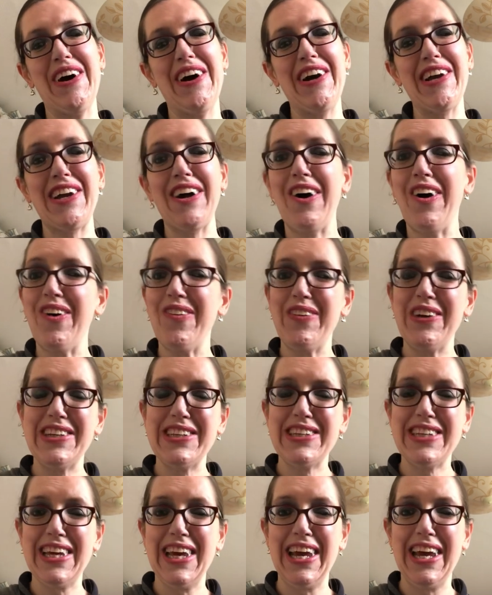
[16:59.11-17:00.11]
I can't wait
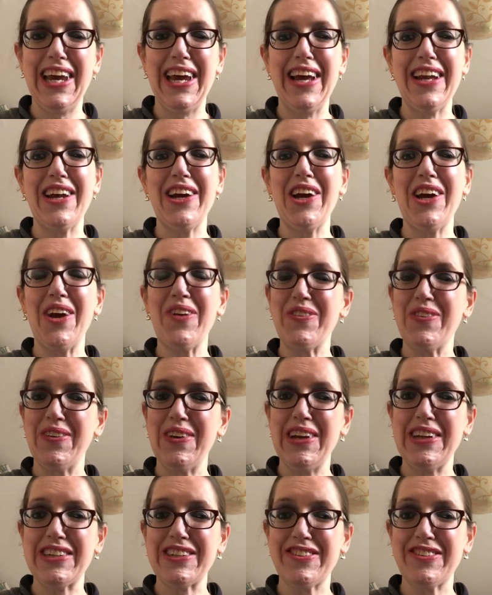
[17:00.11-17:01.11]
to hear. And I hope you all
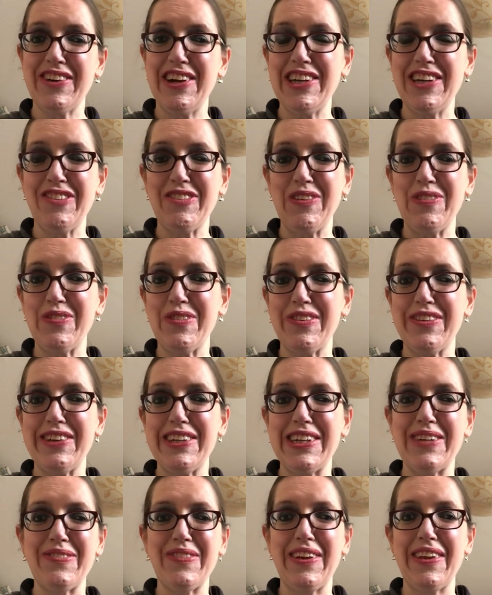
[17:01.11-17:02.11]
had a great November
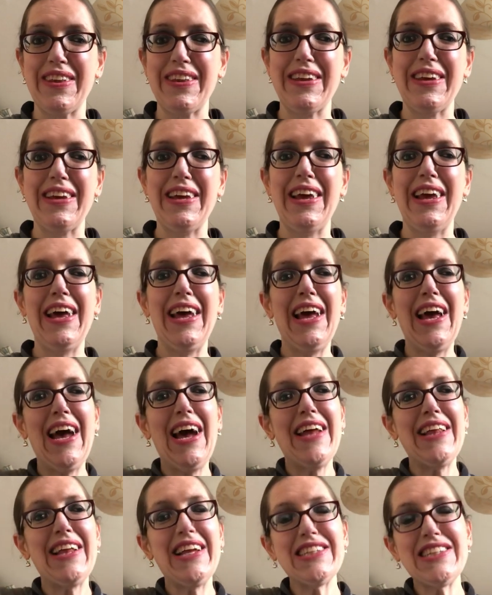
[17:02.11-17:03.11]
reading month.
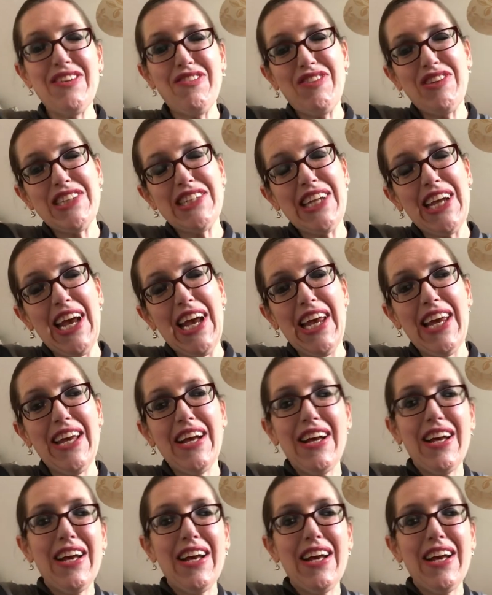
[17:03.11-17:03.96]
And that's it for today.